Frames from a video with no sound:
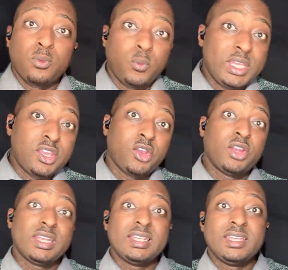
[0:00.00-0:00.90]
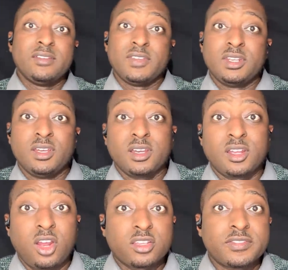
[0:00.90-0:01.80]
We currently live in the
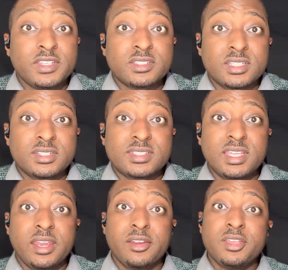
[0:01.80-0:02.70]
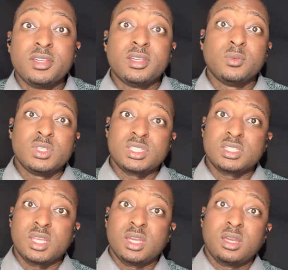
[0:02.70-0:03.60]
Clarksville, Tennessee area, which
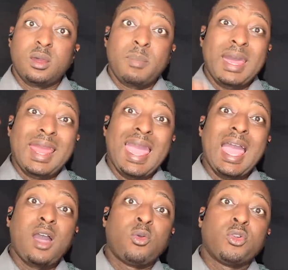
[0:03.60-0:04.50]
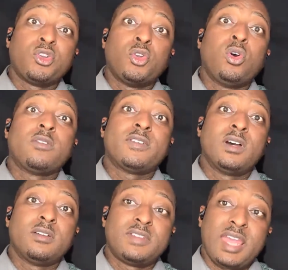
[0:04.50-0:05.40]
is about an hour north
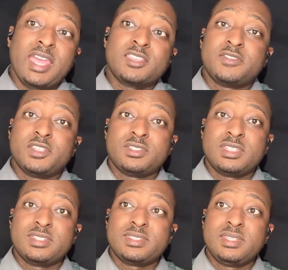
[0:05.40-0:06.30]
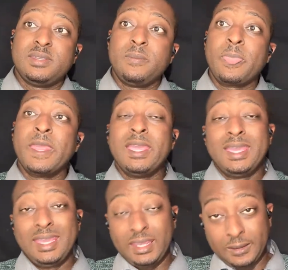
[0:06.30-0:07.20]
of Nashville, Tennessee,
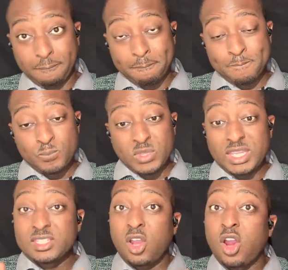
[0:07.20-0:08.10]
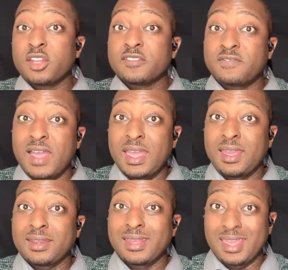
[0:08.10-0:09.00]
and it's hard to
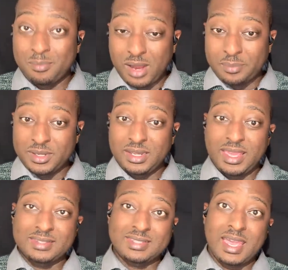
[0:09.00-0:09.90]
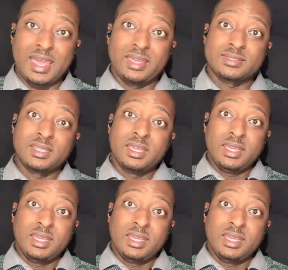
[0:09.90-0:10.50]
find a property that size.